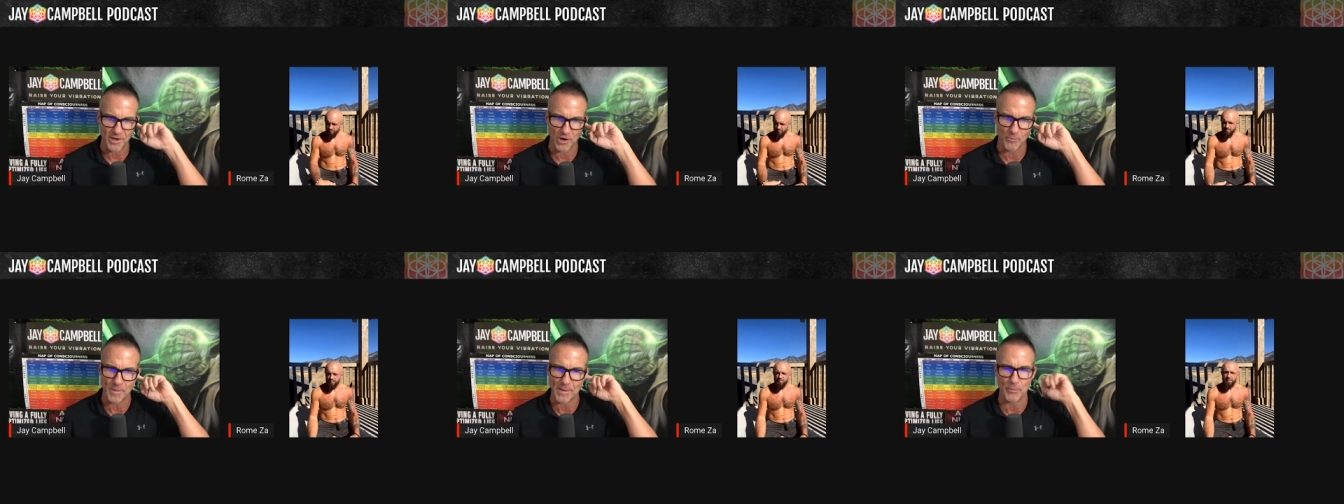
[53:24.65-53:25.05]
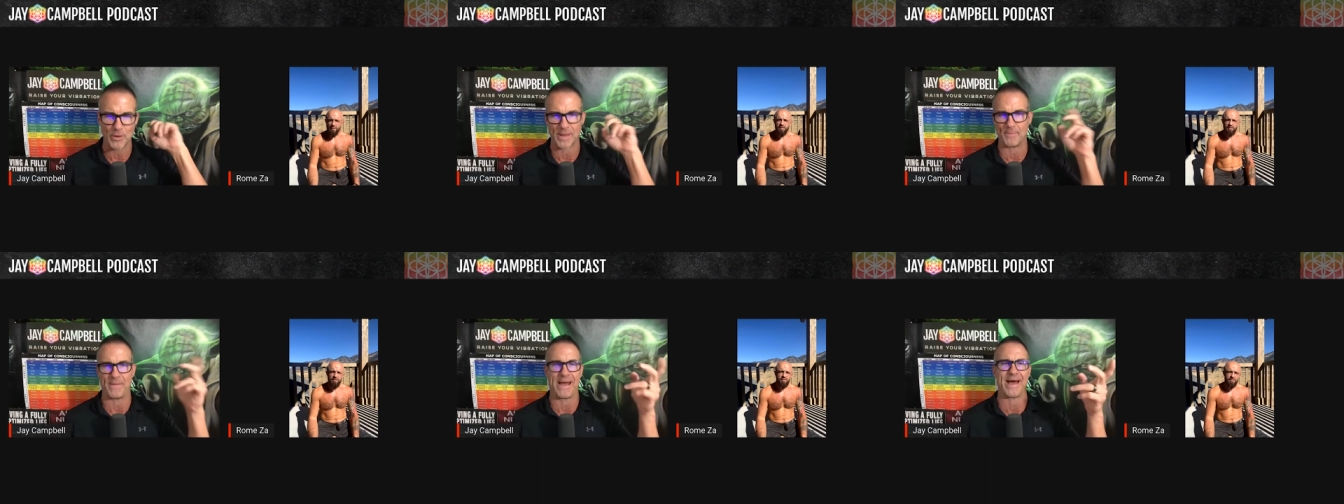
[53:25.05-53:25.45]
You know, people
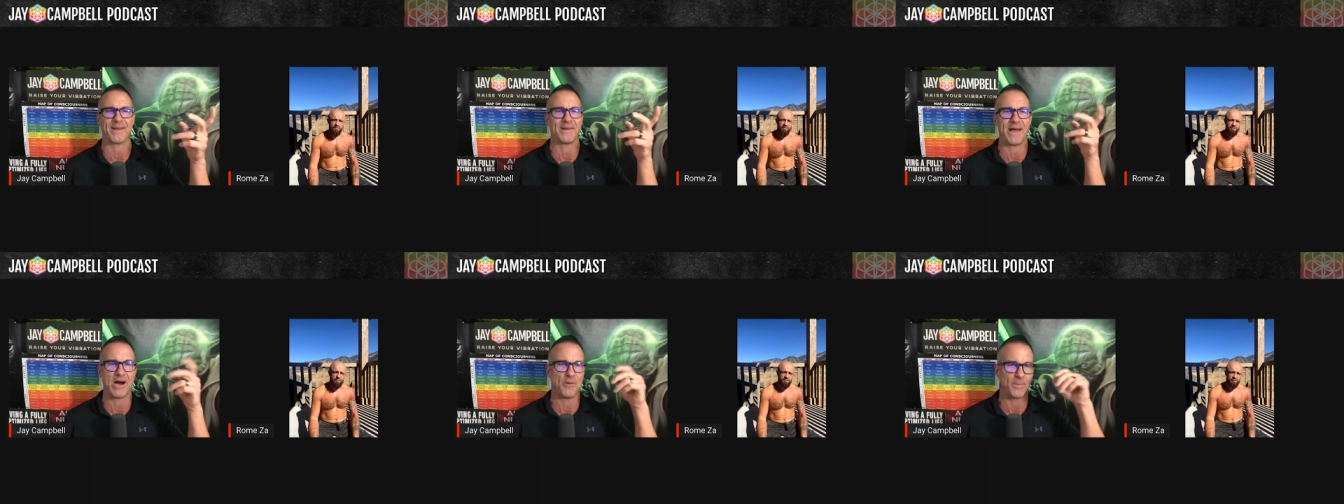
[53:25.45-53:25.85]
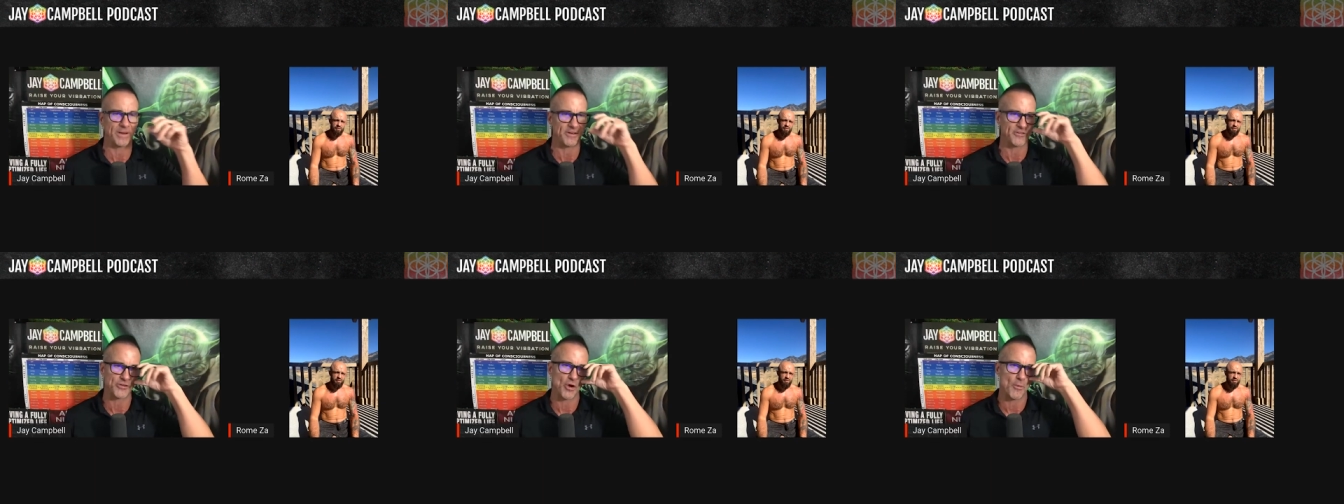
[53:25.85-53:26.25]
get mad now
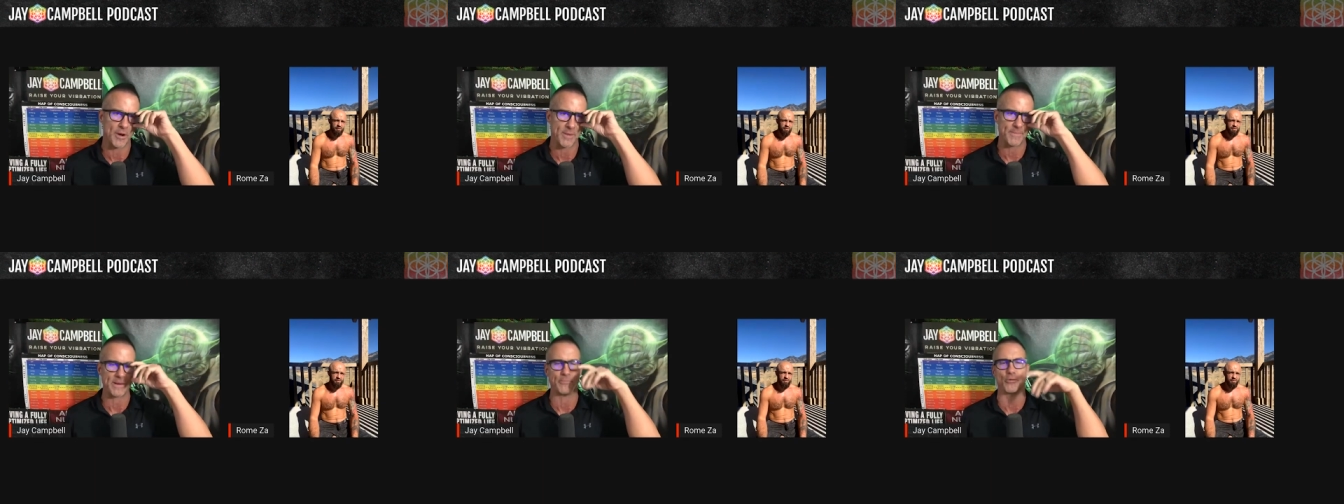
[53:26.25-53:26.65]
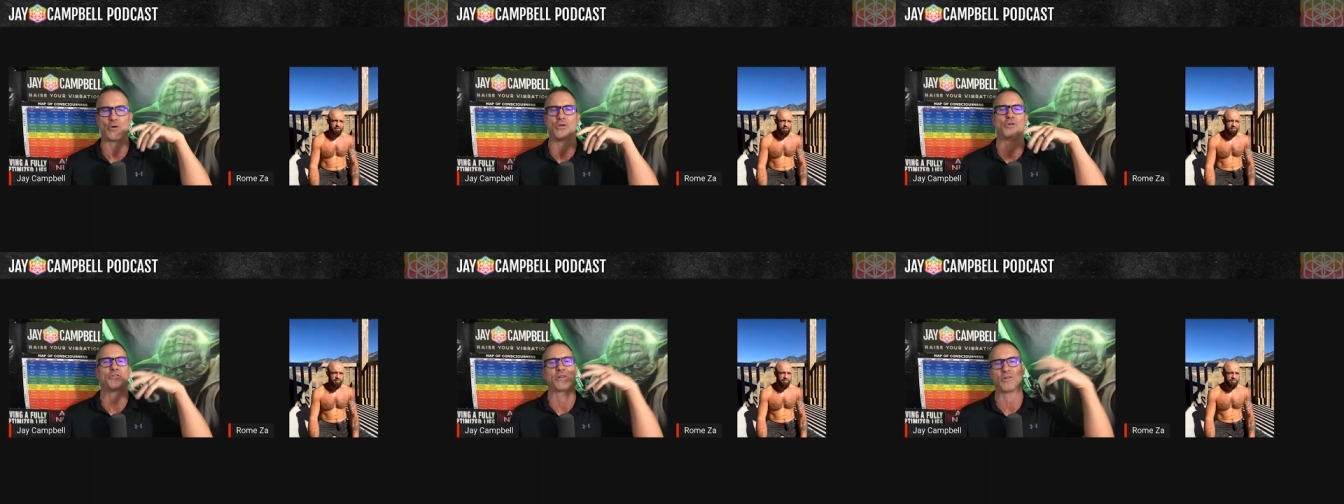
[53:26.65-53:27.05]
because so many people are
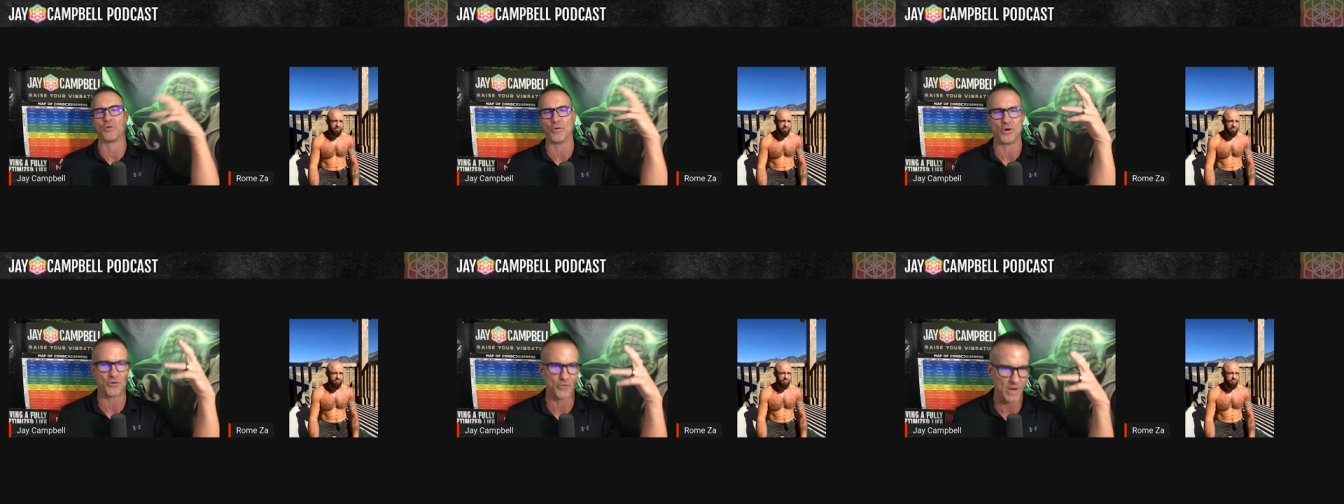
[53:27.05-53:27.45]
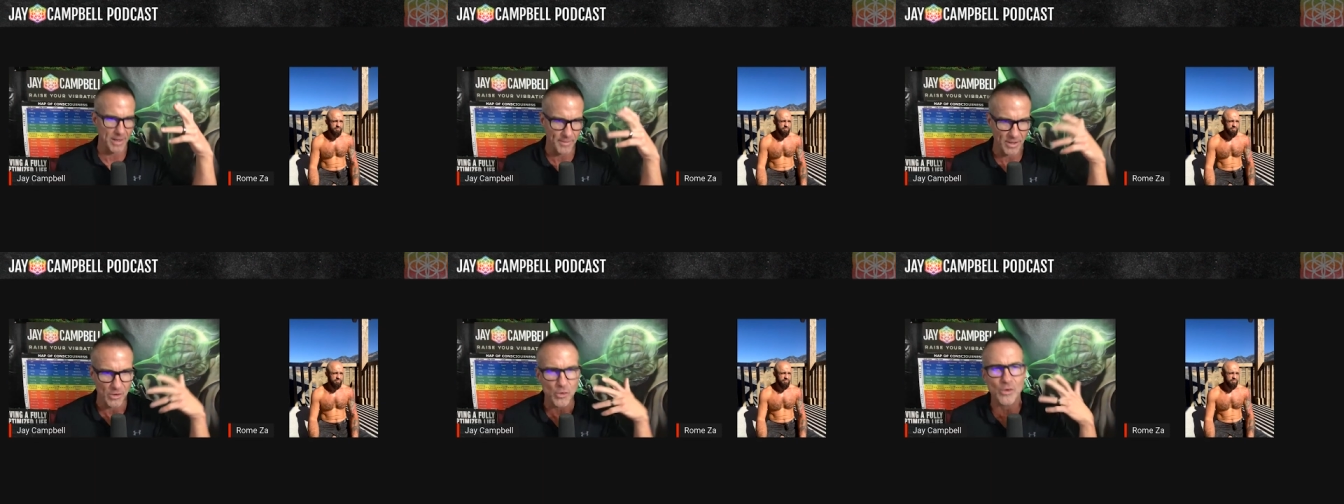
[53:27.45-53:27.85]
using the word
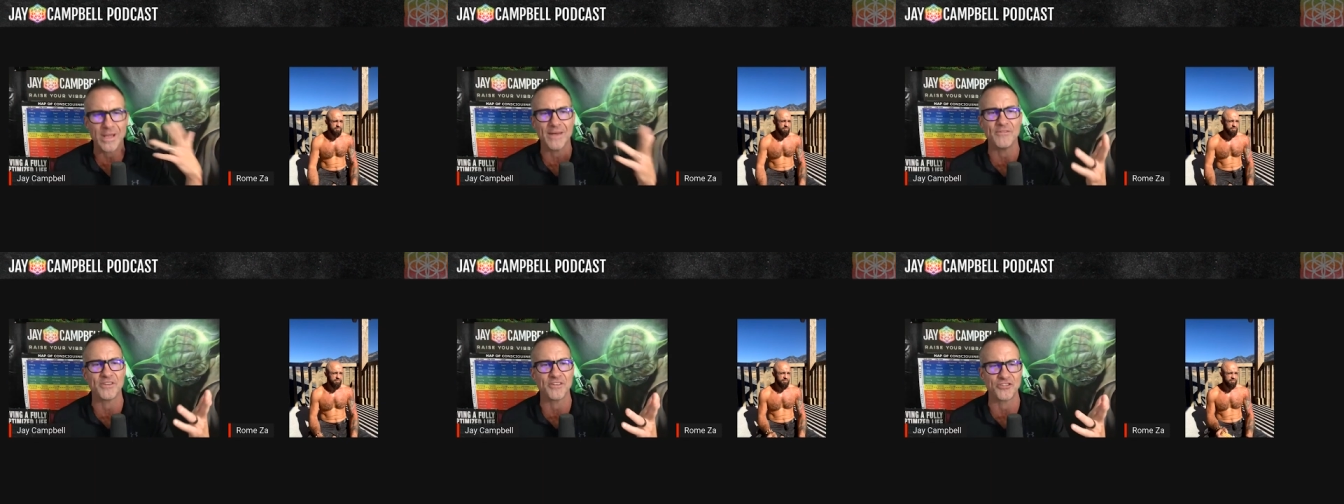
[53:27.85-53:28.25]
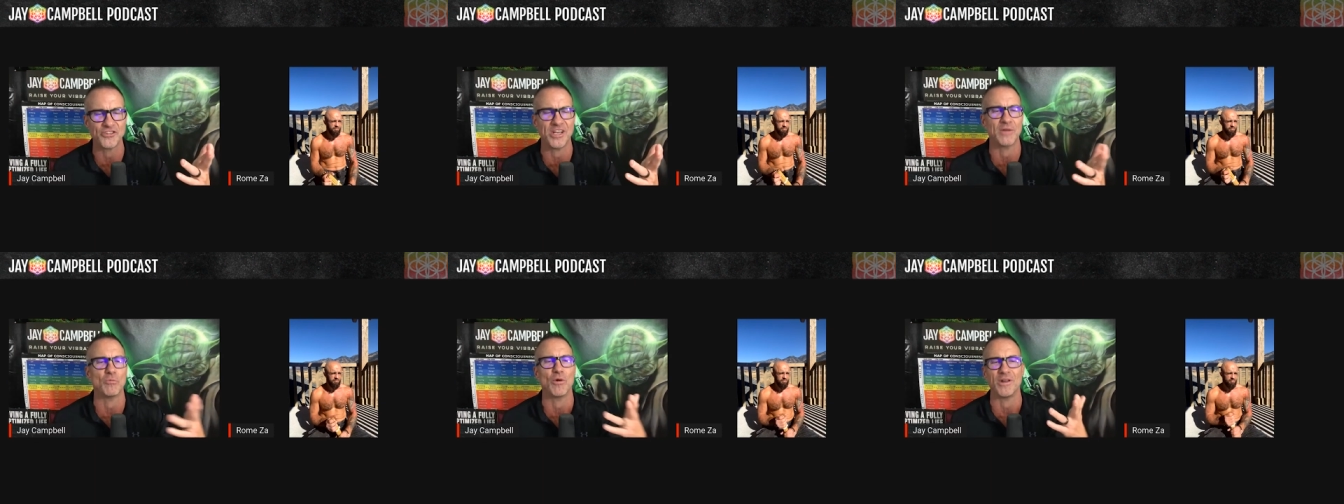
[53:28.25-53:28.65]
trauma. Who gives a
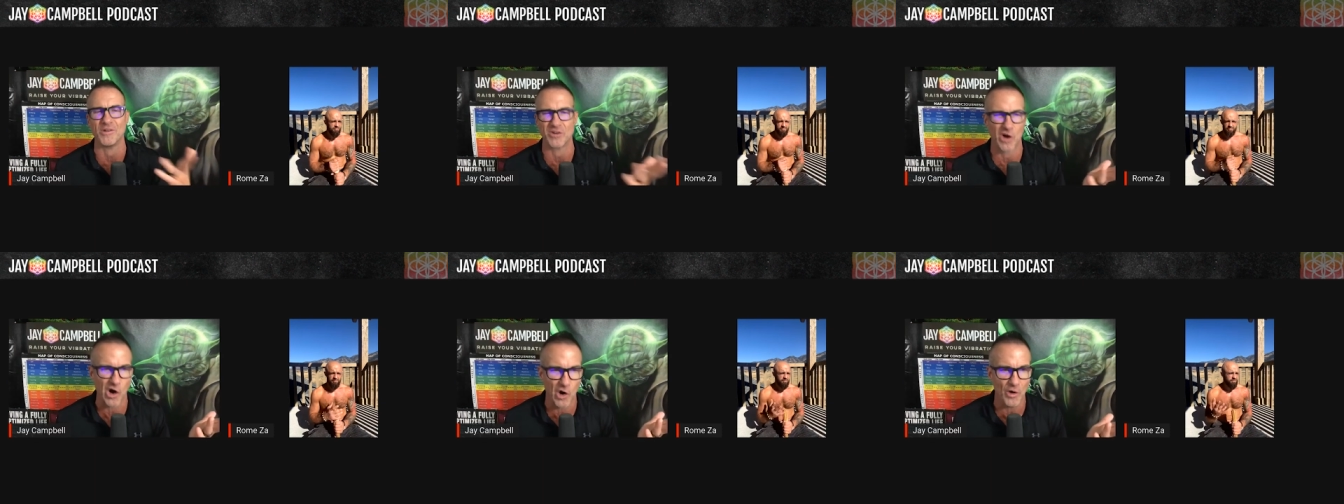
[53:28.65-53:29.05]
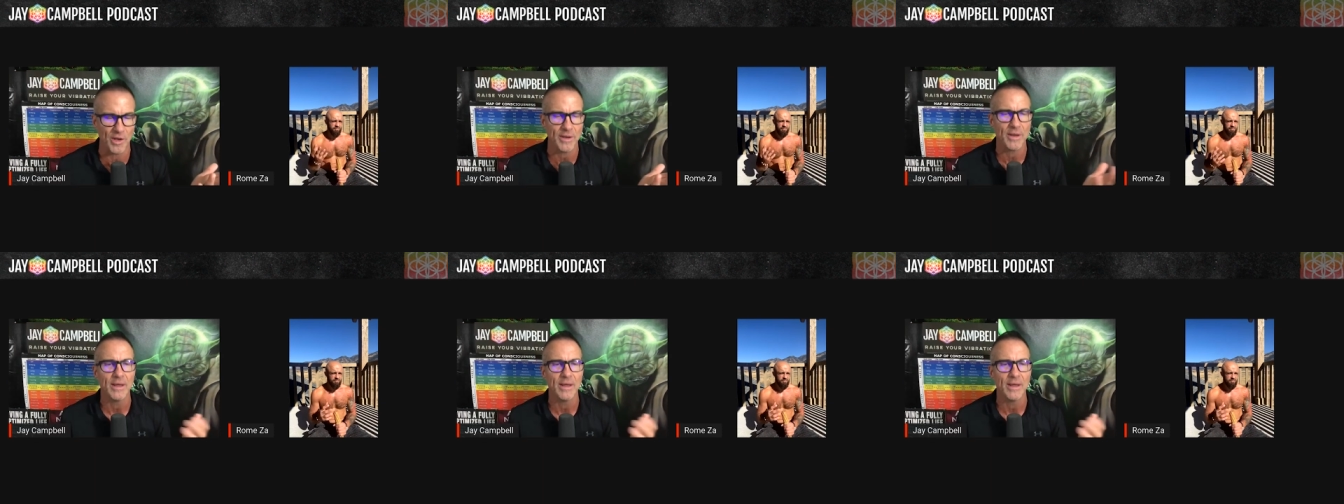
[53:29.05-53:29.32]
shit what you call it?